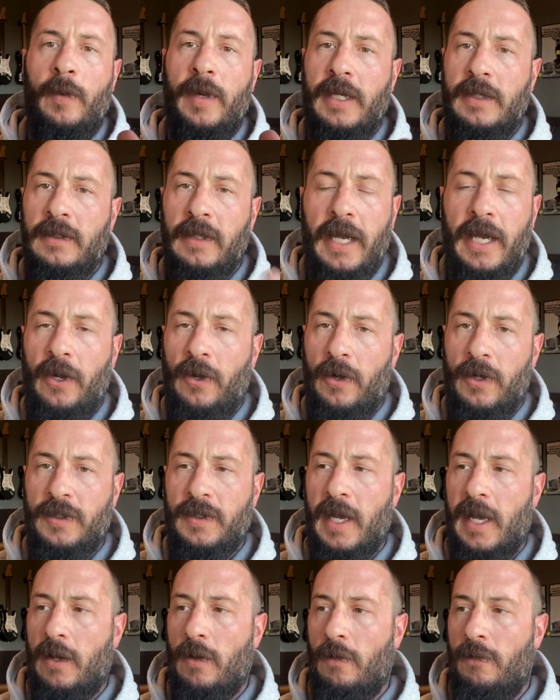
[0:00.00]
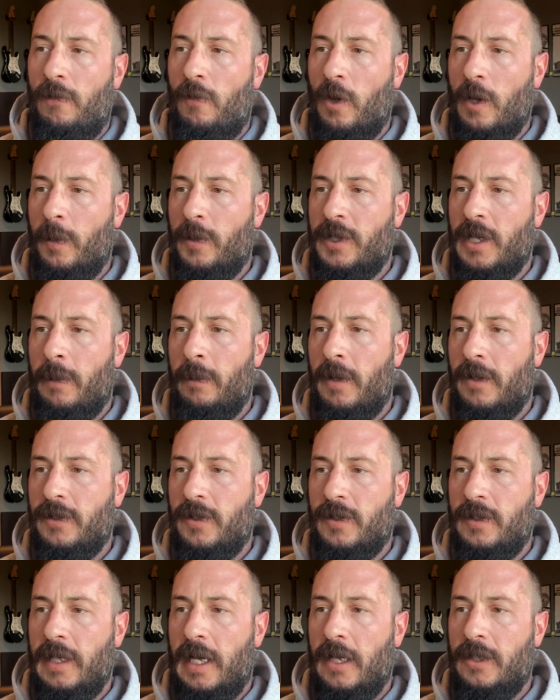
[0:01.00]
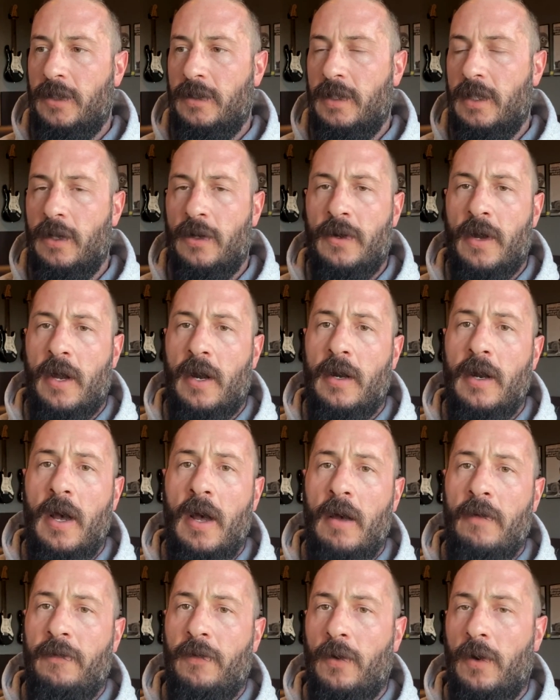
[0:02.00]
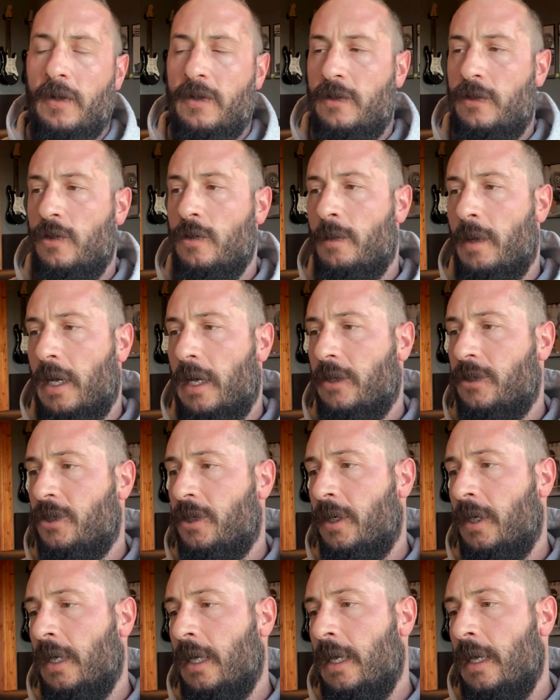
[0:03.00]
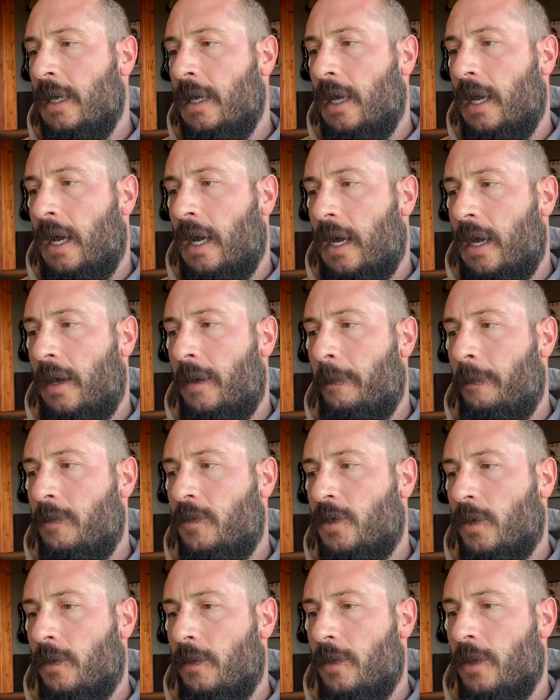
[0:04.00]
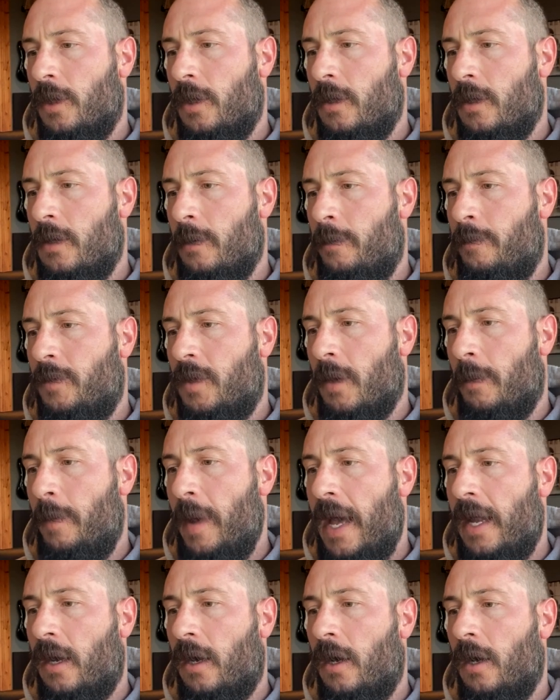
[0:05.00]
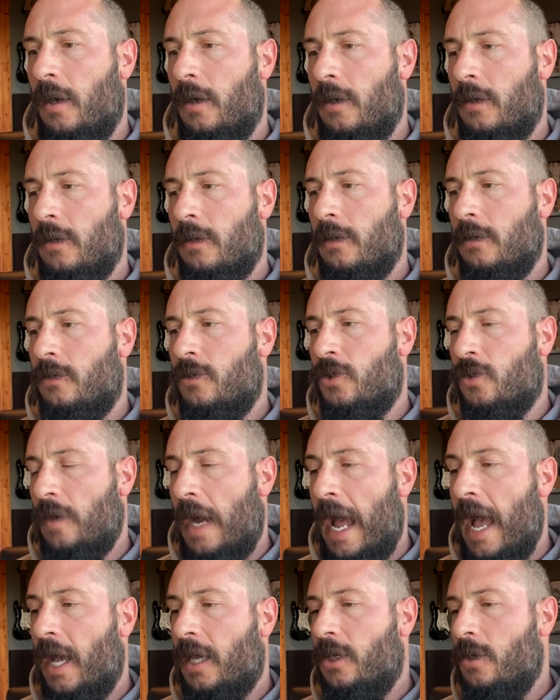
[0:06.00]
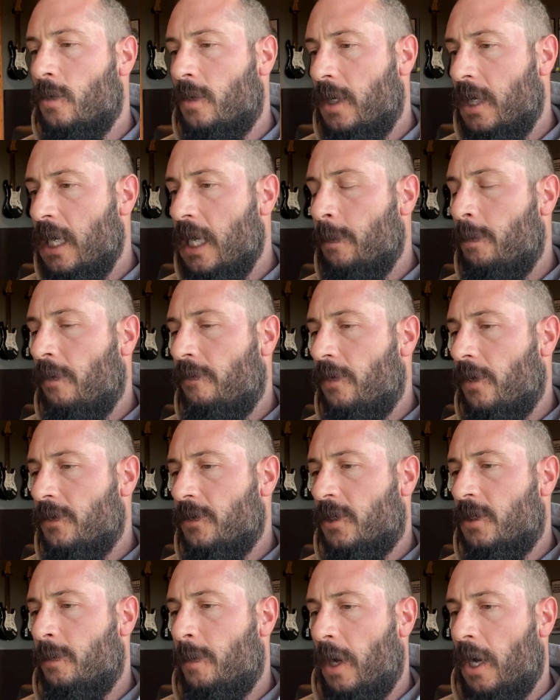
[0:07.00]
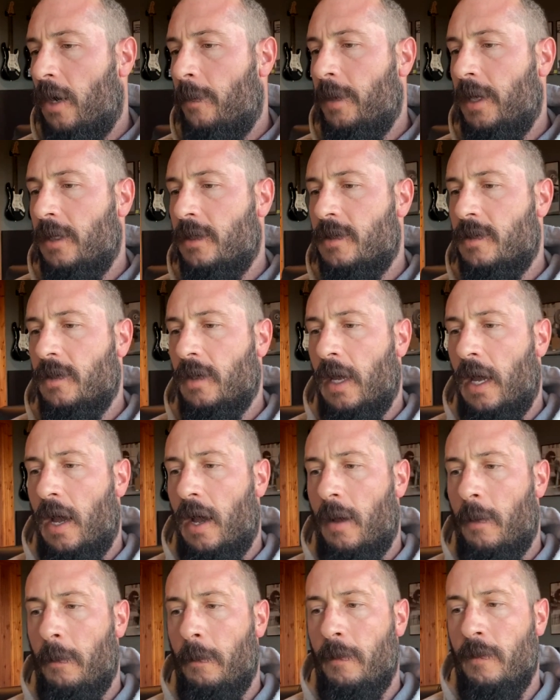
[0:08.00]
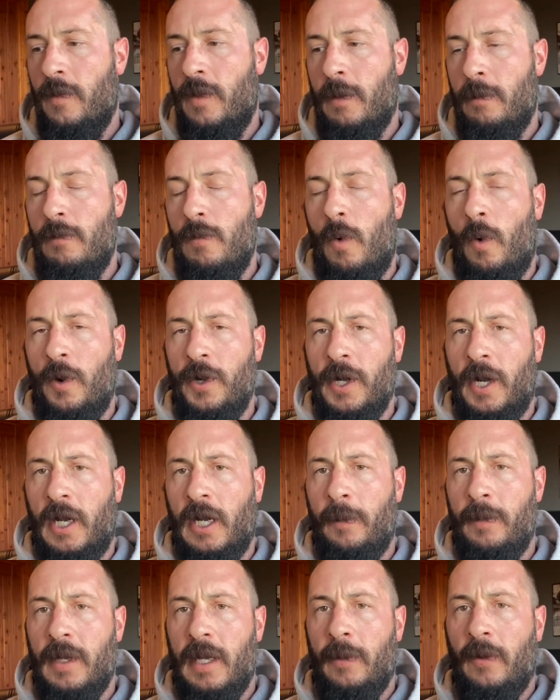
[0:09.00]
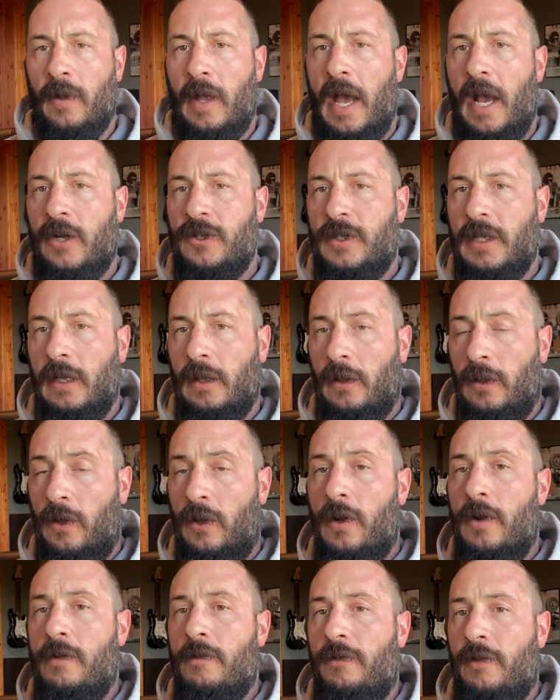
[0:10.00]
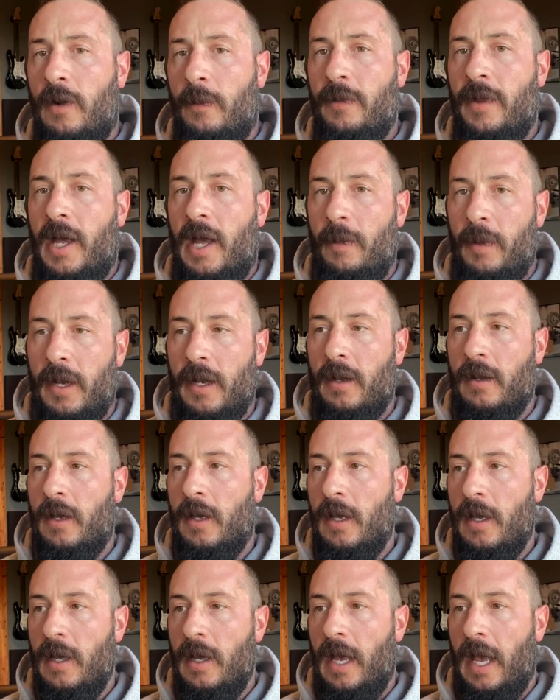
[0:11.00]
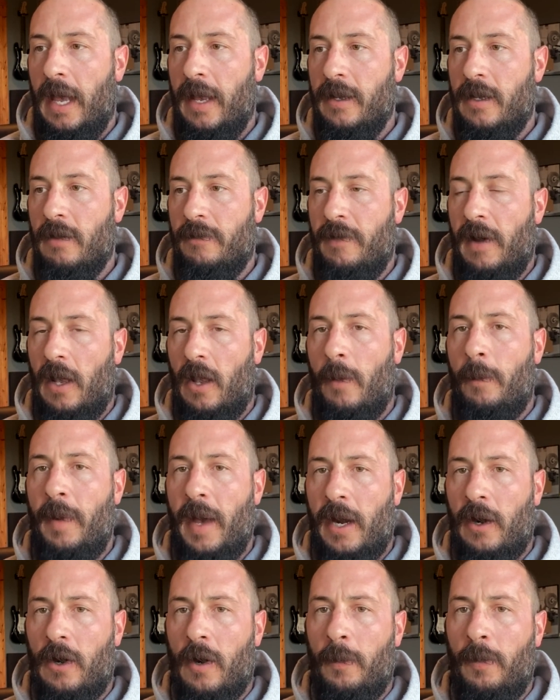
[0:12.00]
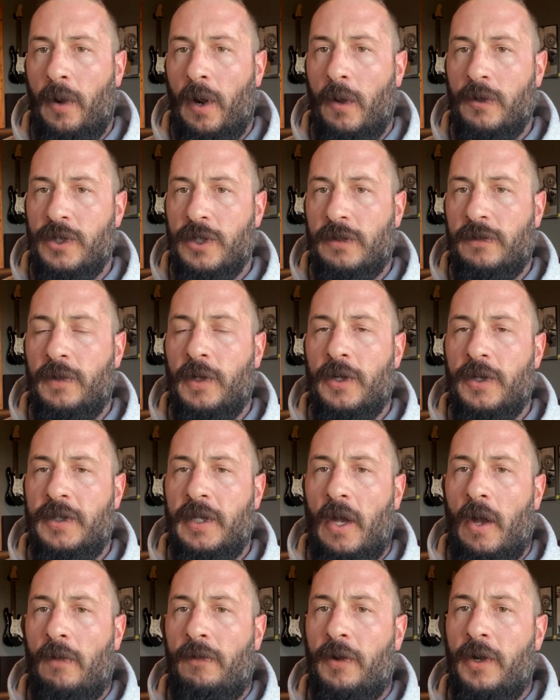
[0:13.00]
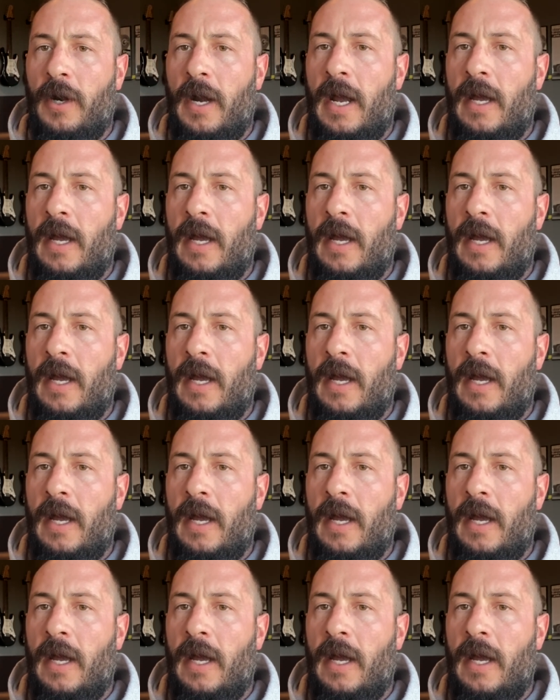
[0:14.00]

weeks later in a cycle, 40% muscle snatch is either not enough or it's too much. So the better track you keep of those experiments, the more you're going to be able to actually learn from them and develop better approaches for yourself or your